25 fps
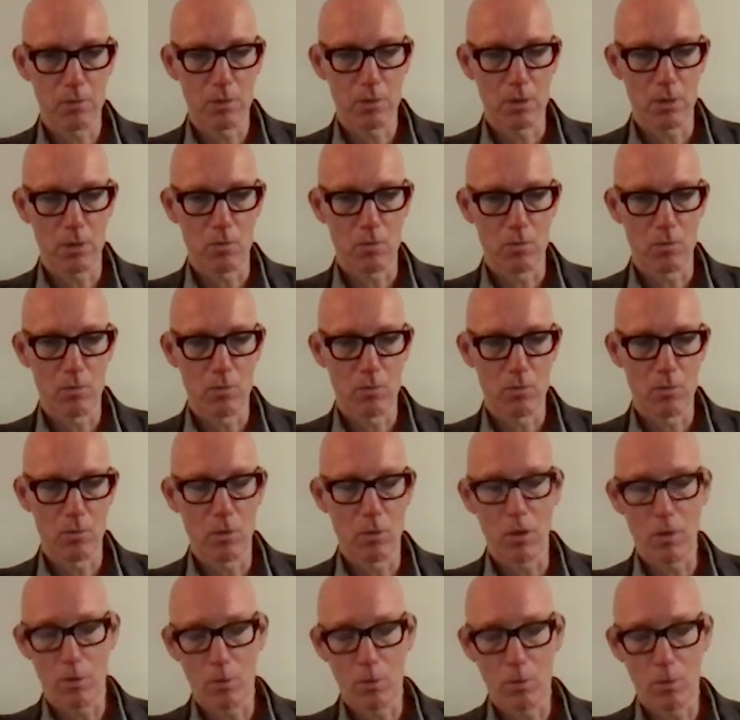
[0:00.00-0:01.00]
you know, well
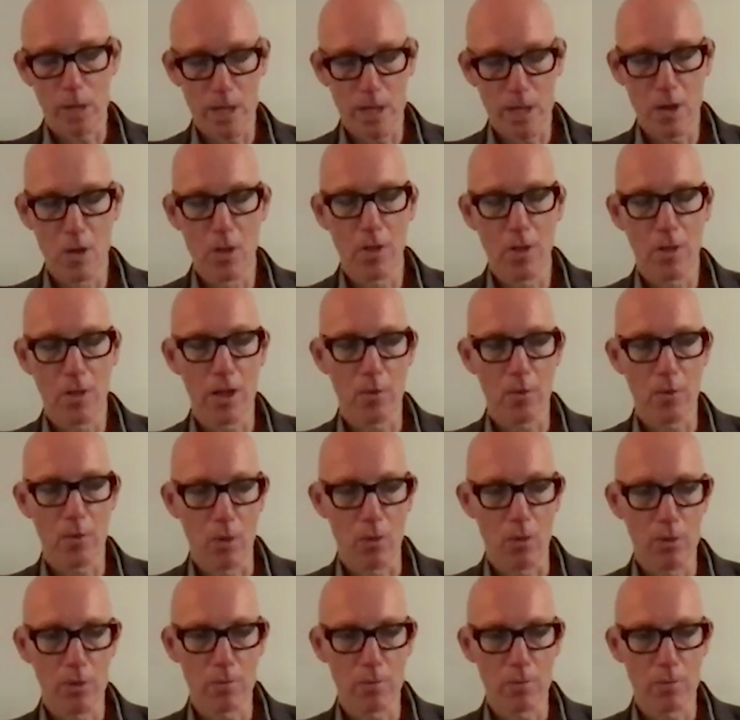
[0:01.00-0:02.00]
not we know that they
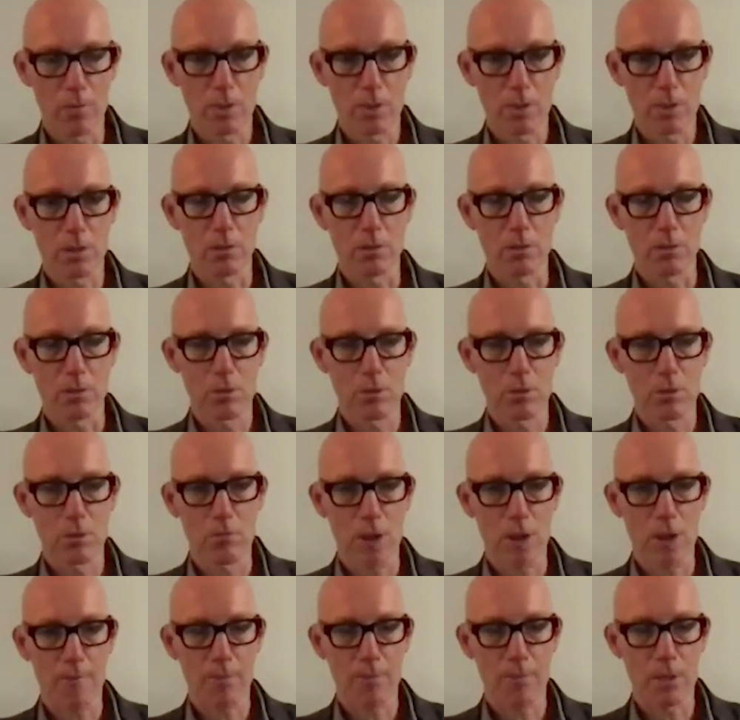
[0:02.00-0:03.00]
want them to to
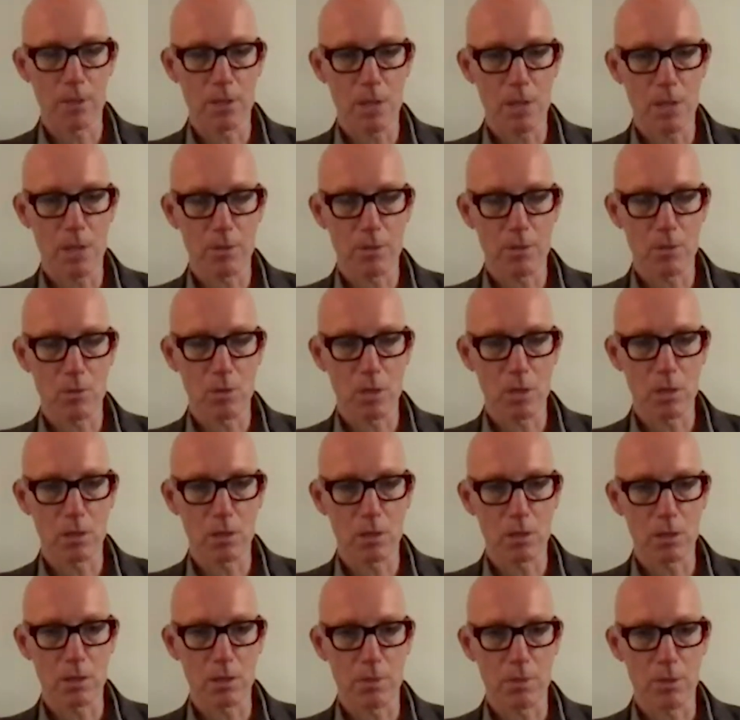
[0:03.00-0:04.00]
wrap this up as
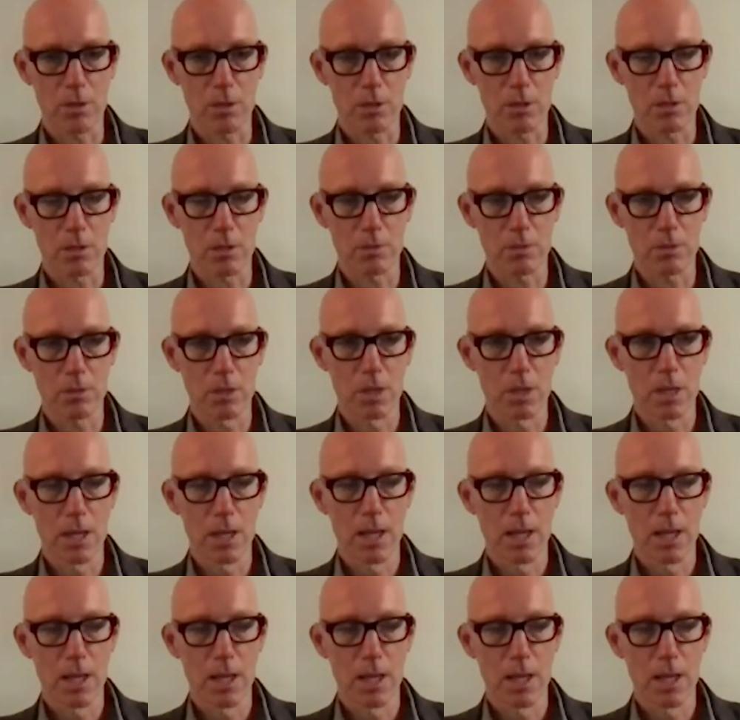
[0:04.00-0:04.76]
quickly as possible.